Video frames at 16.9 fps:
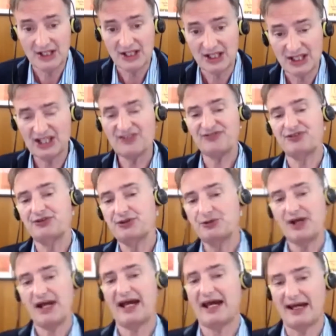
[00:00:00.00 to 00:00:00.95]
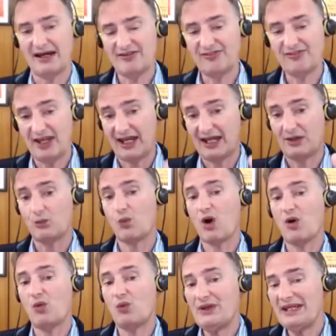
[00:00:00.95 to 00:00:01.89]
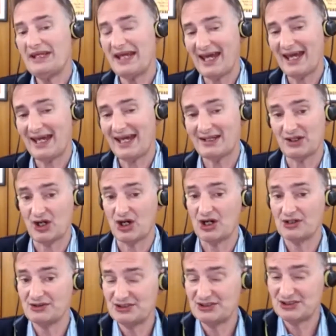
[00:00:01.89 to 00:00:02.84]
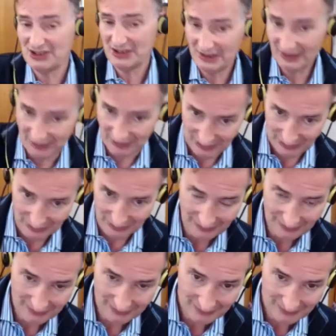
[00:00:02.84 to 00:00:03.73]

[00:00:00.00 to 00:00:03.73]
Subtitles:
if you have, and what we had until